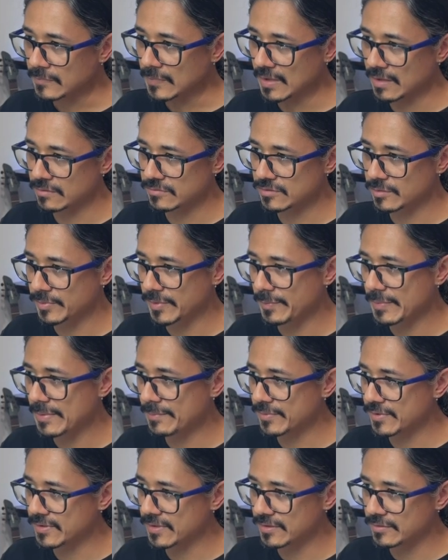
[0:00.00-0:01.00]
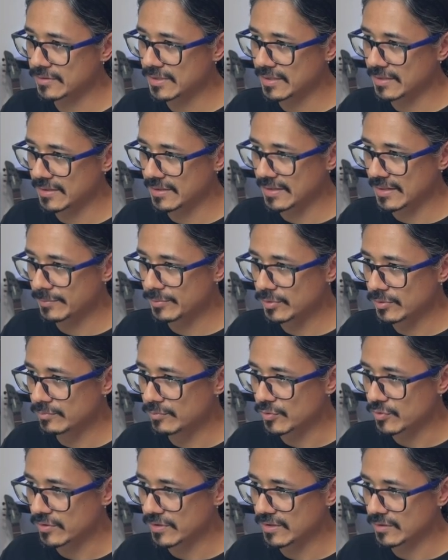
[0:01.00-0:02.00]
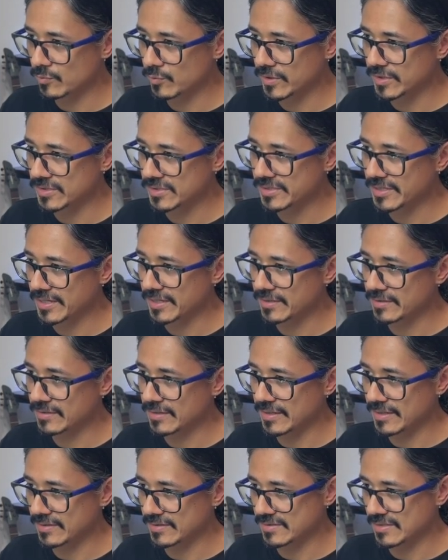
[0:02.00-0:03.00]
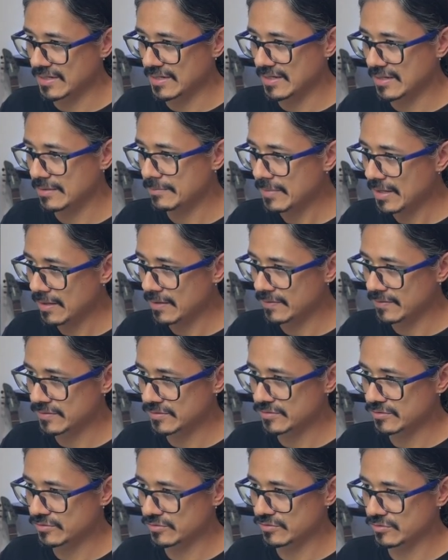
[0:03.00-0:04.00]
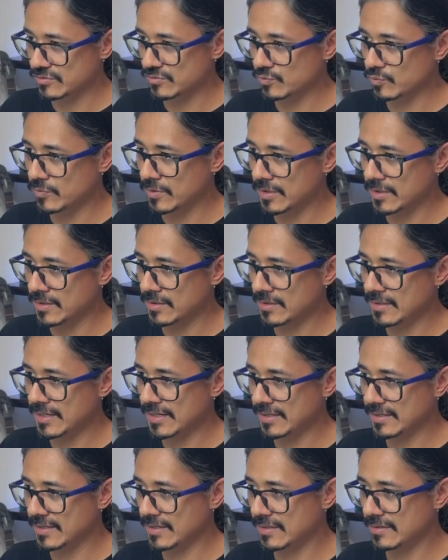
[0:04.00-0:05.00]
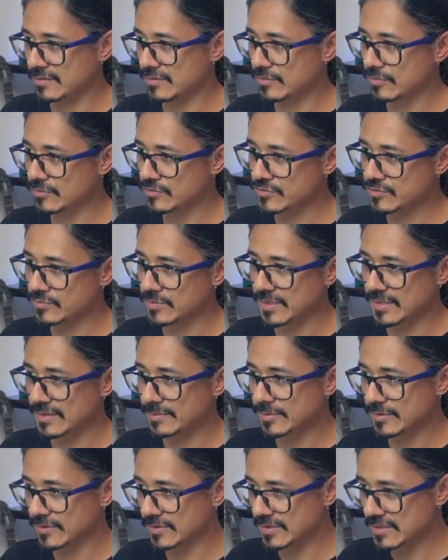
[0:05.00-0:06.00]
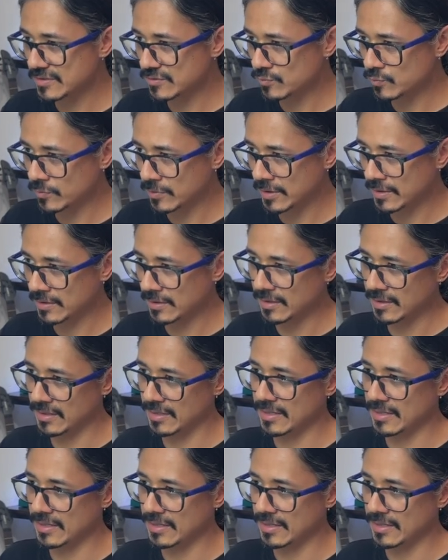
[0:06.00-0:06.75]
So remember that you can enable more than one shader at a time. This is just one. I can also enable this one.